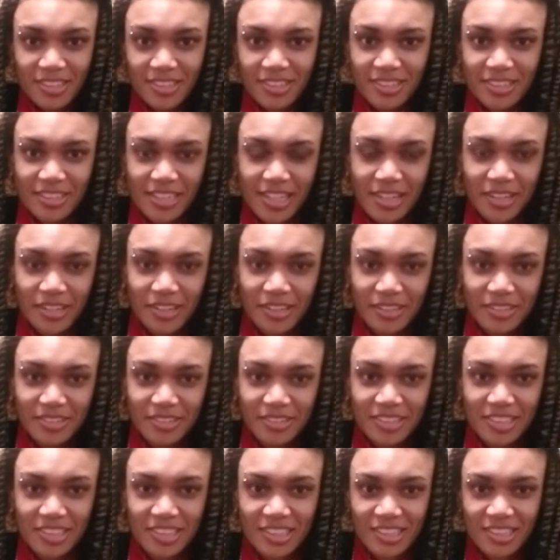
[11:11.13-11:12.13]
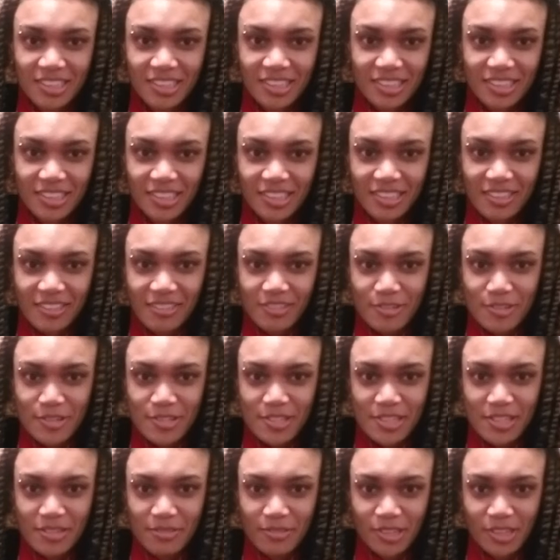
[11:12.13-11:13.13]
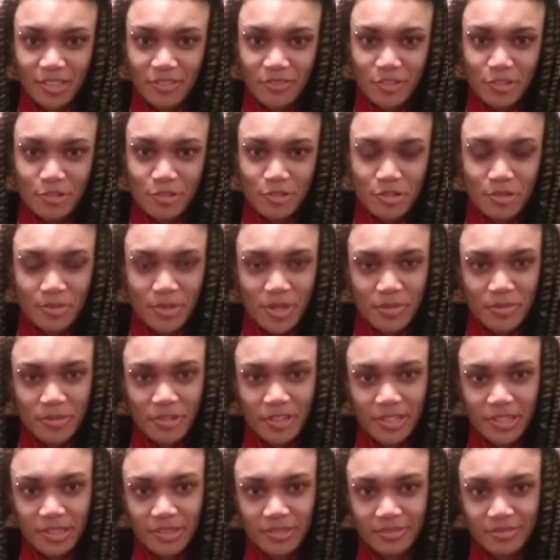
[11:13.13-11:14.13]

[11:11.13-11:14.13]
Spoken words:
Yeah. We'll see what the future may bring.